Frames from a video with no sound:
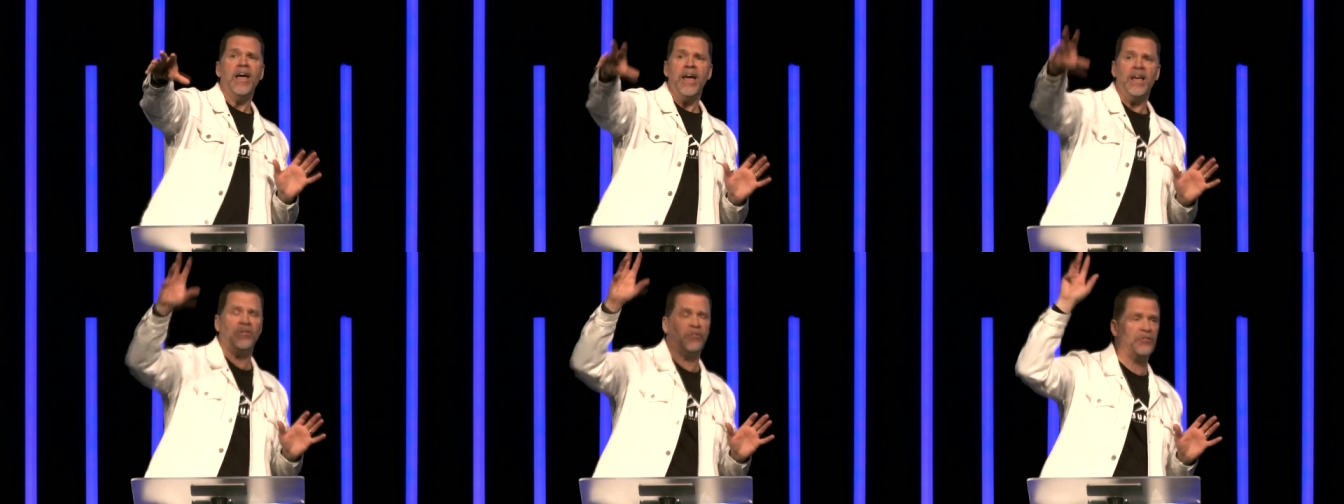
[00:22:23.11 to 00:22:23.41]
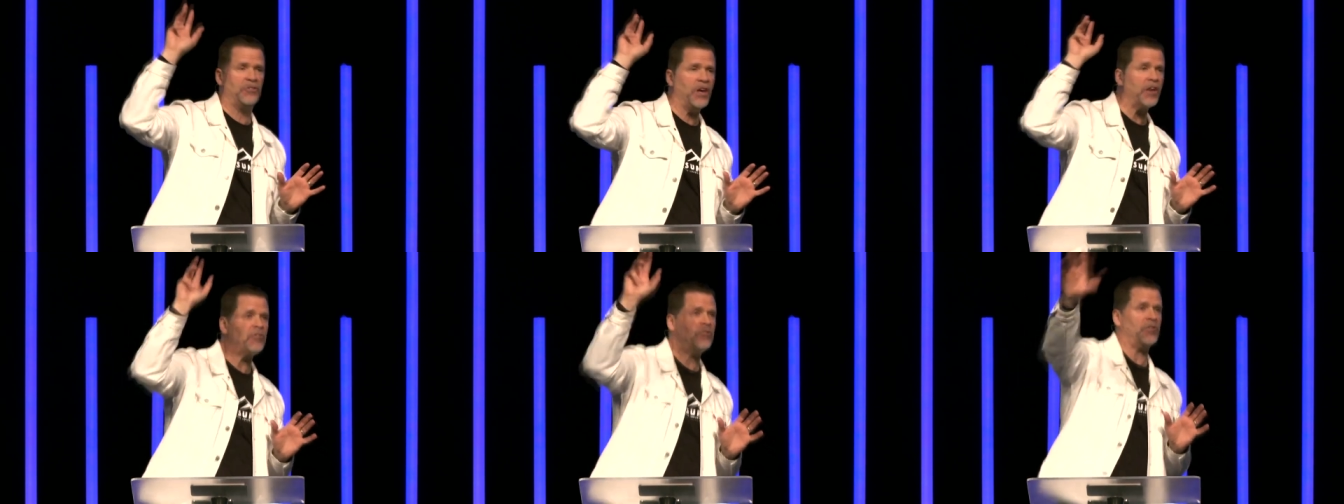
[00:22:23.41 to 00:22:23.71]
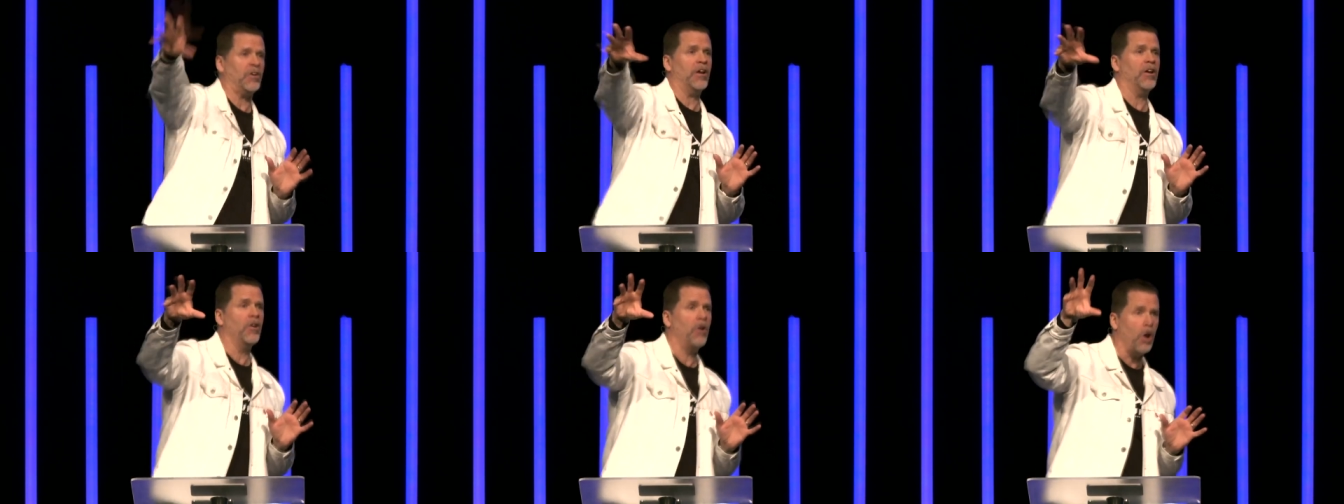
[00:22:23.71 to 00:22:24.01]
is
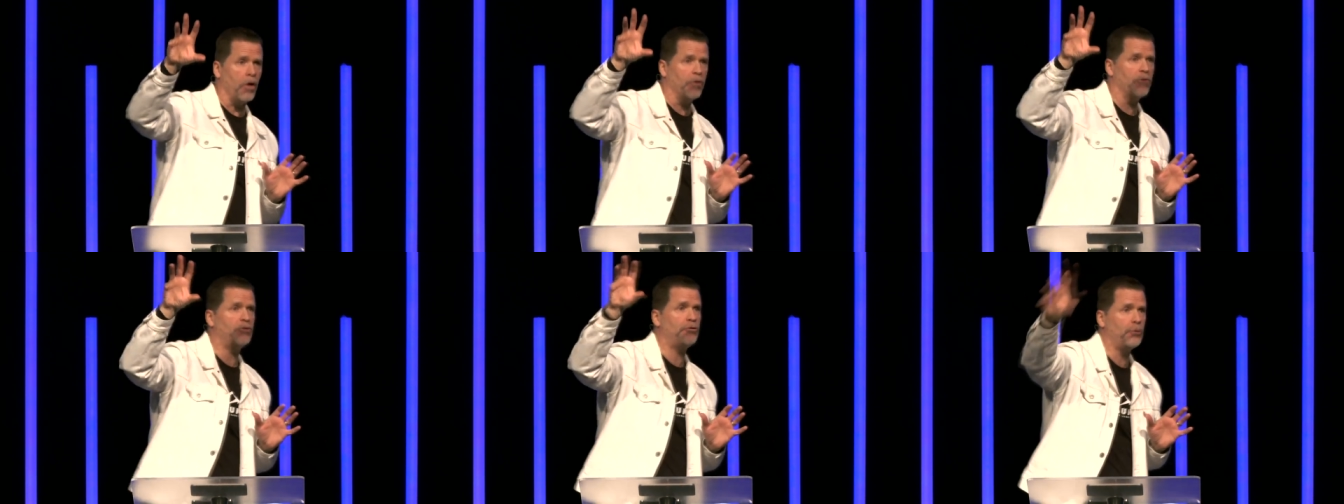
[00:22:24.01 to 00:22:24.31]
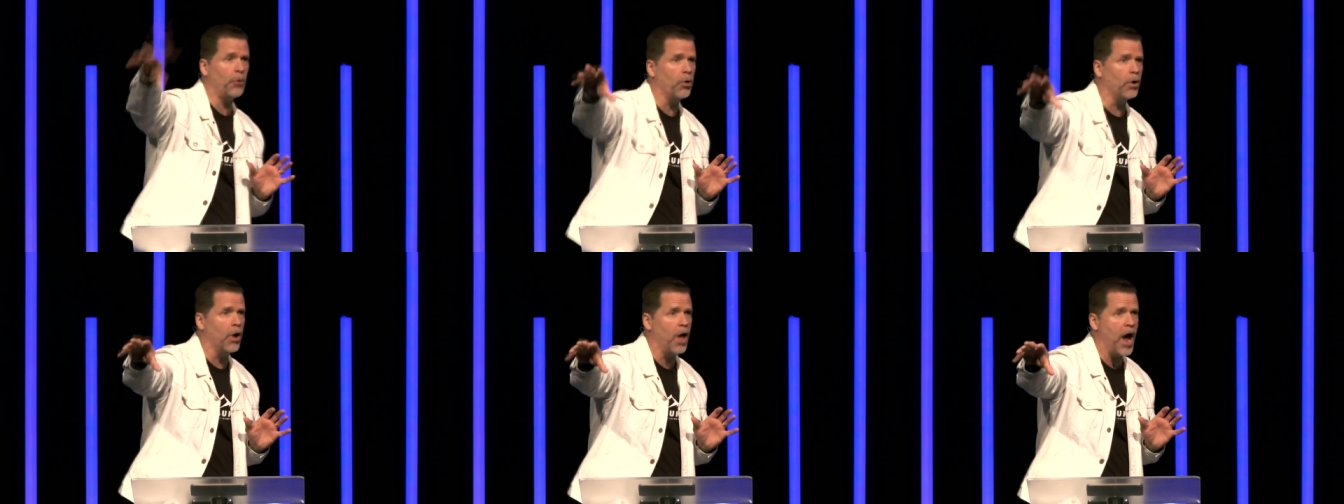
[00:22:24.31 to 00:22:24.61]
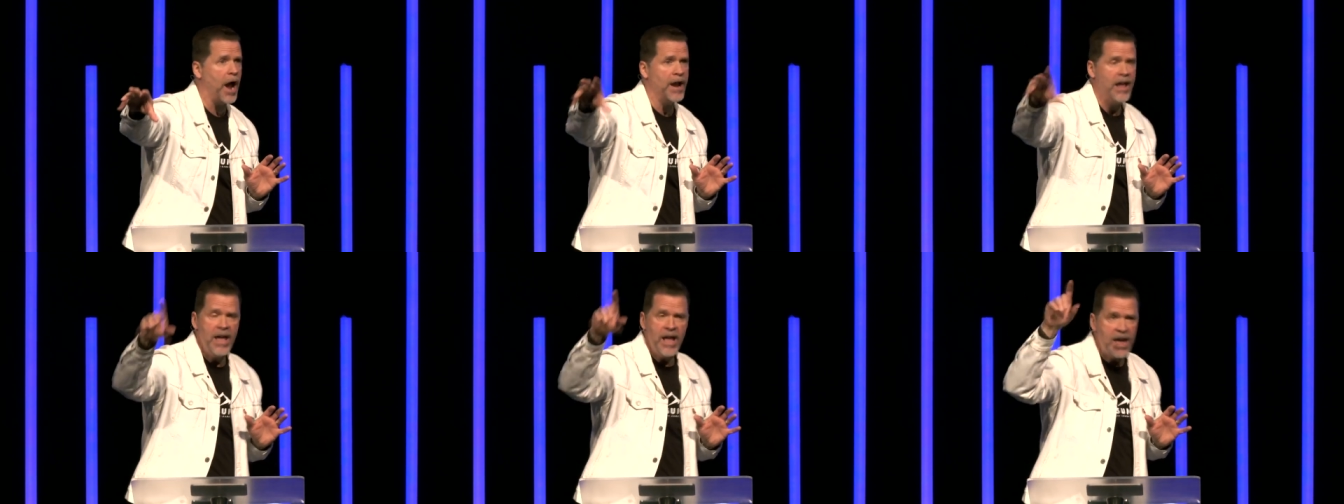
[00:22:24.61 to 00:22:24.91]
distant and on the
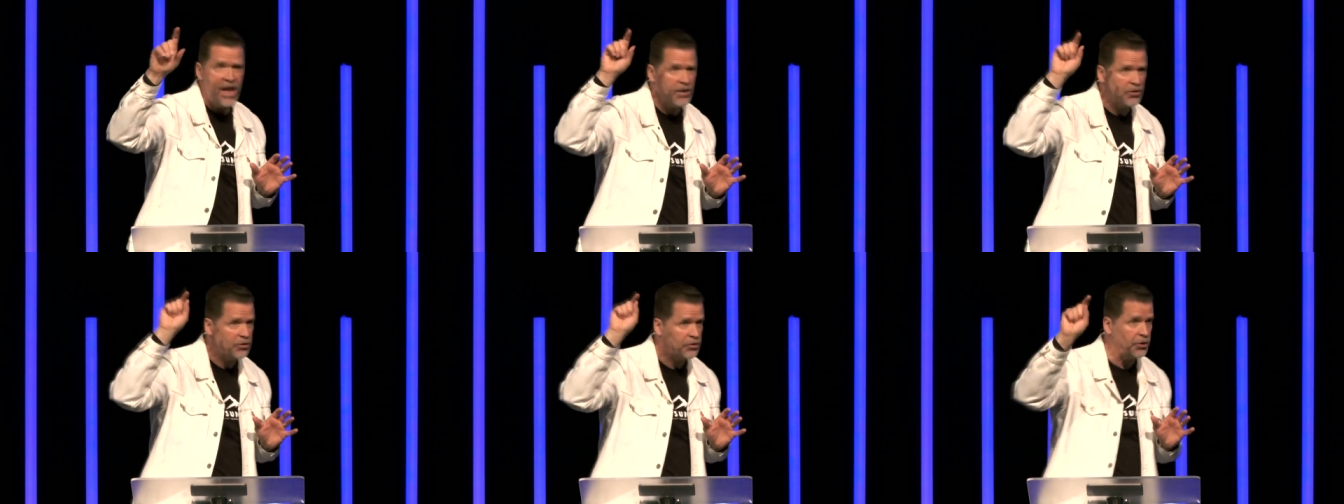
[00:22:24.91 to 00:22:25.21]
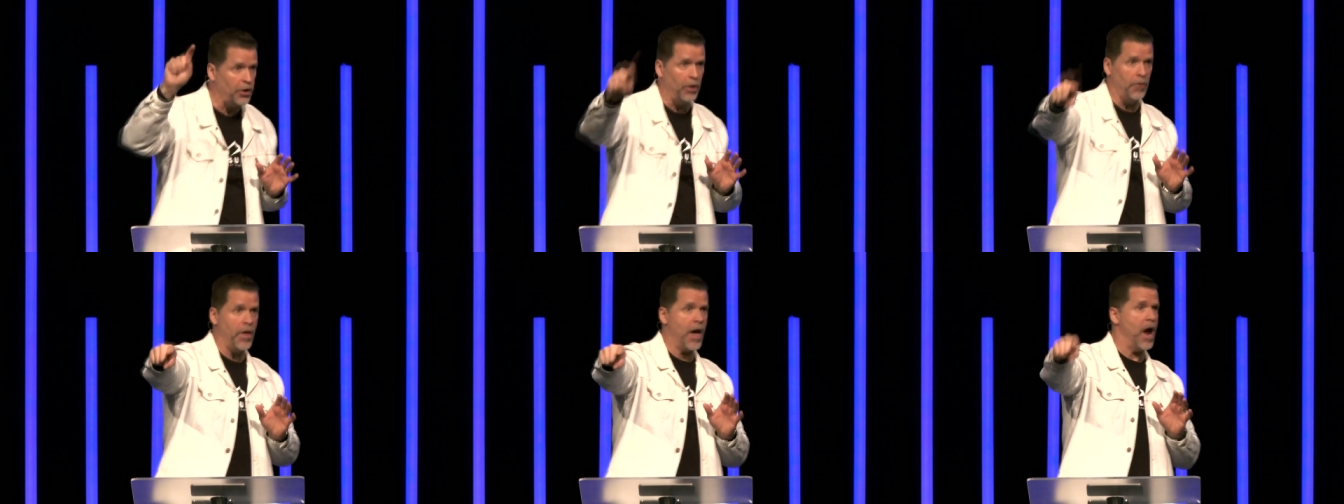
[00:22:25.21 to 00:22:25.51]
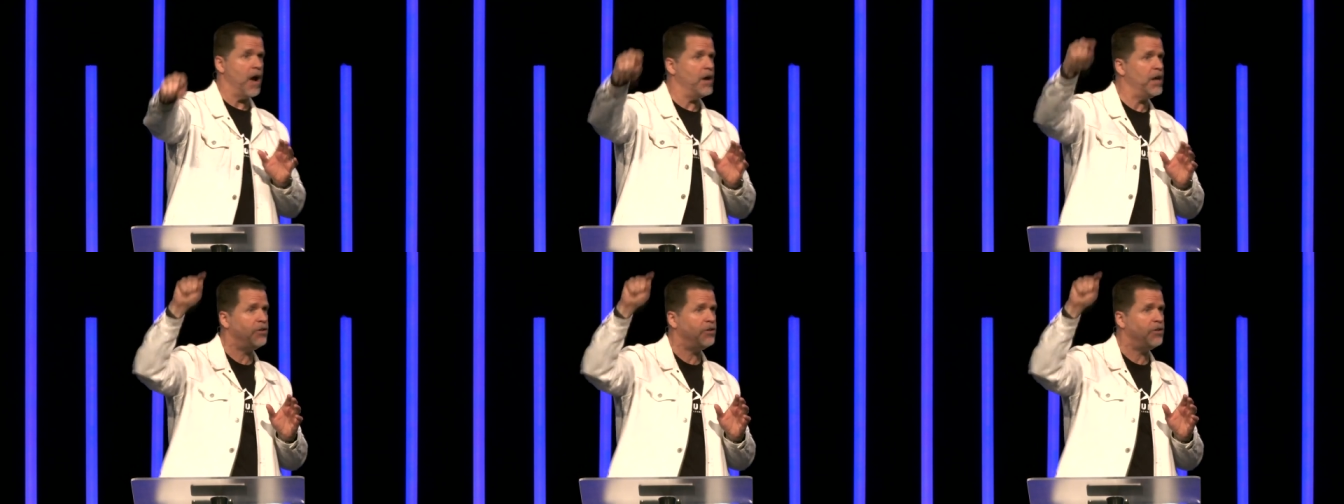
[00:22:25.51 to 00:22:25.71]
shoreline, he's still there.